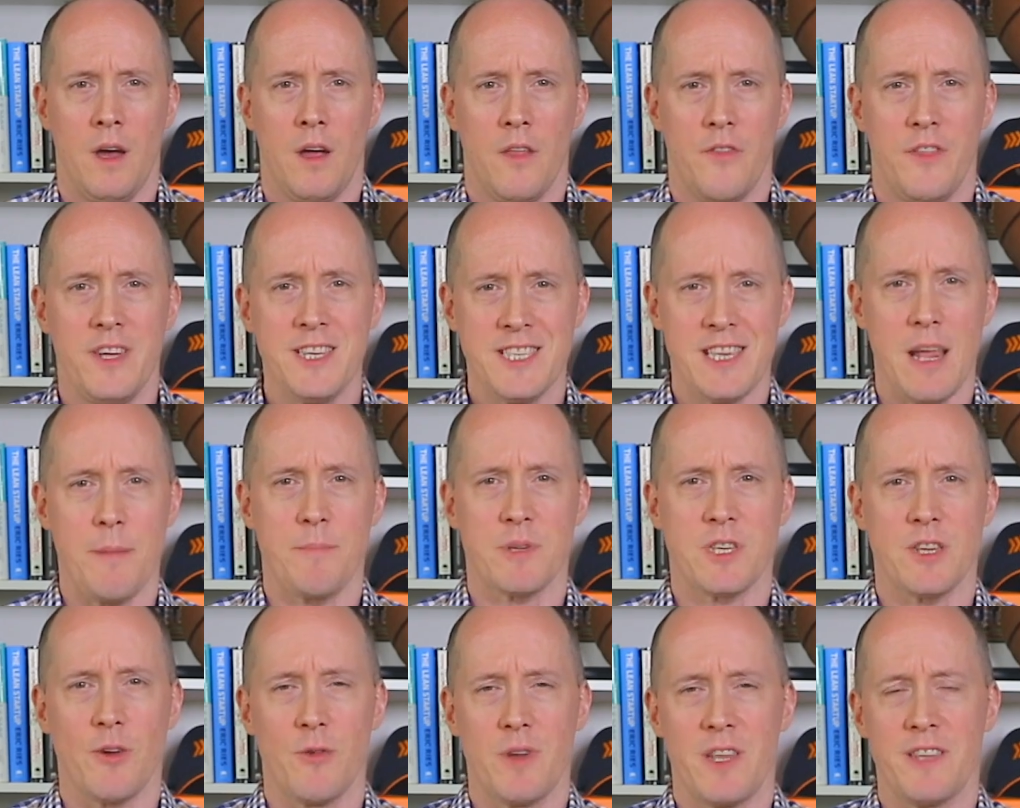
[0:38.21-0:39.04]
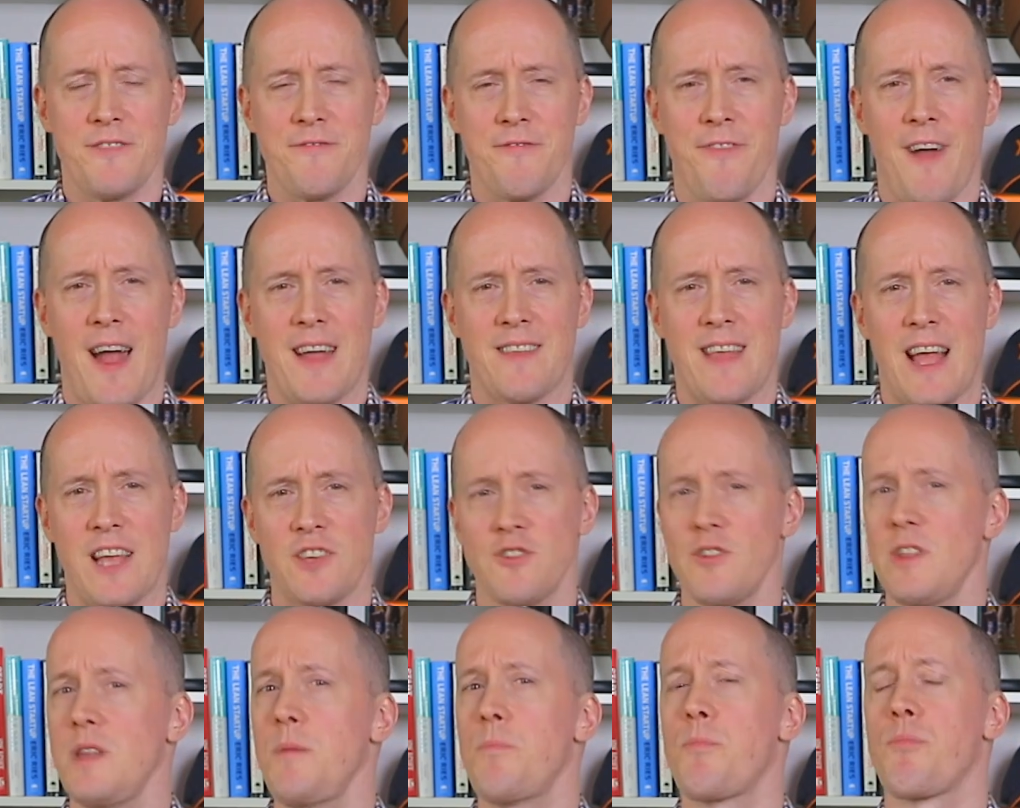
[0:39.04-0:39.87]
This episode is in fact
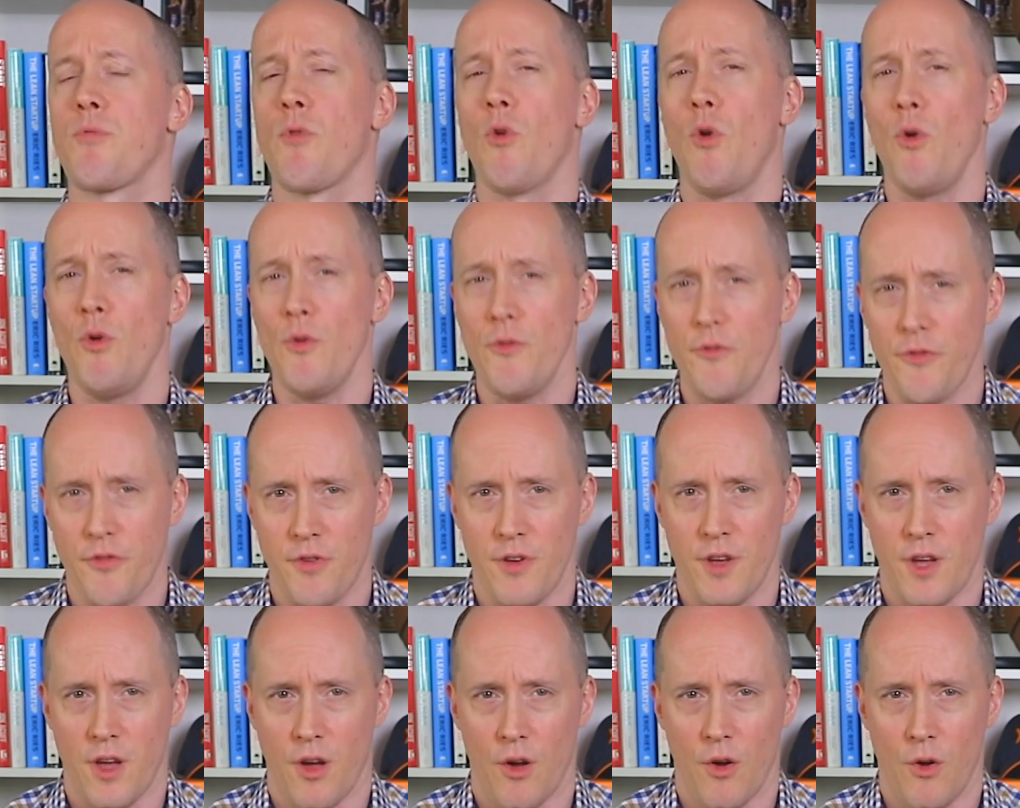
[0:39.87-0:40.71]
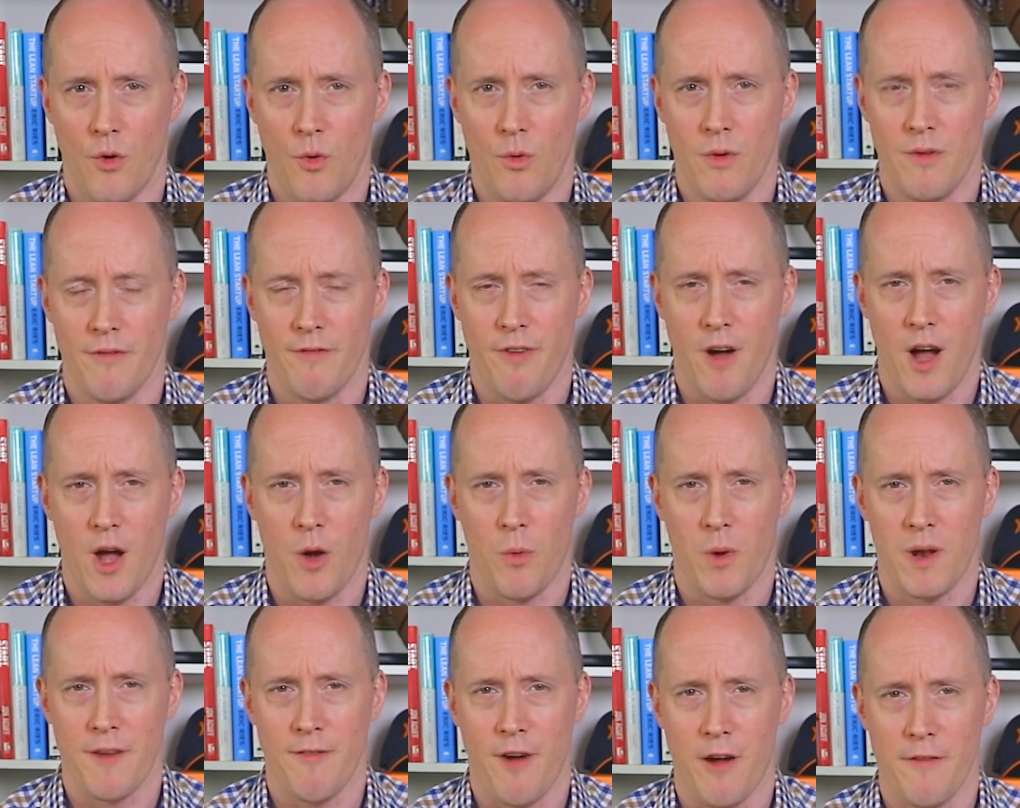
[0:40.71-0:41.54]
actually brought to you via
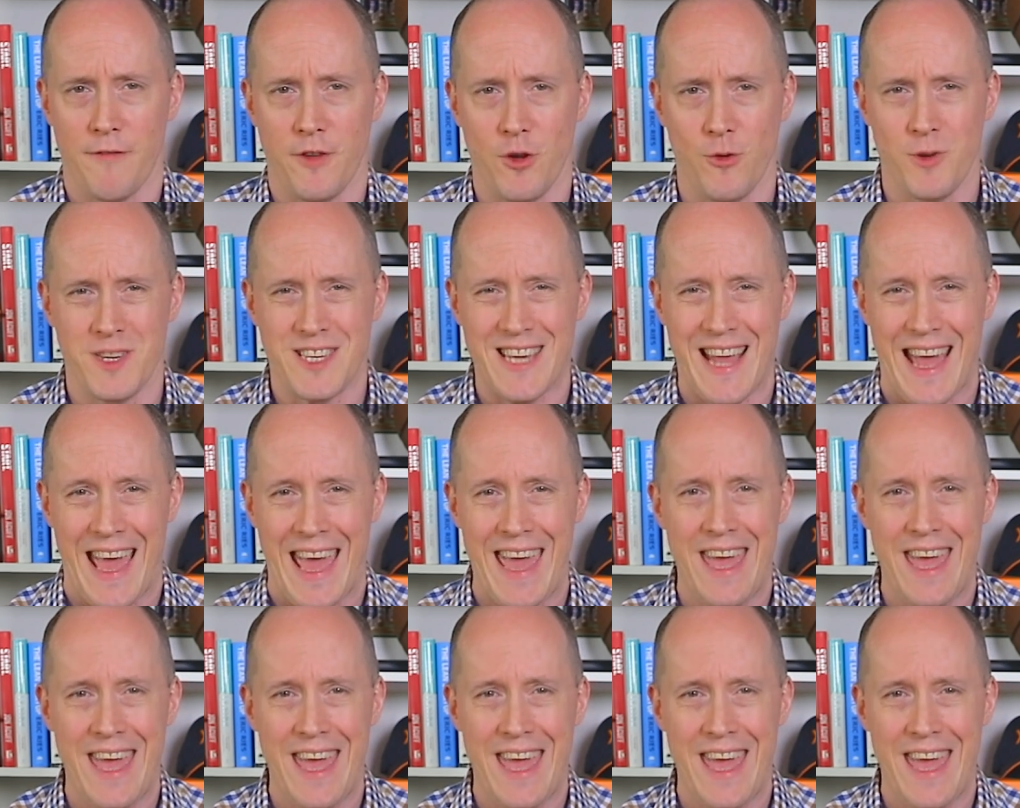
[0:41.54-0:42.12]
one of our viewers,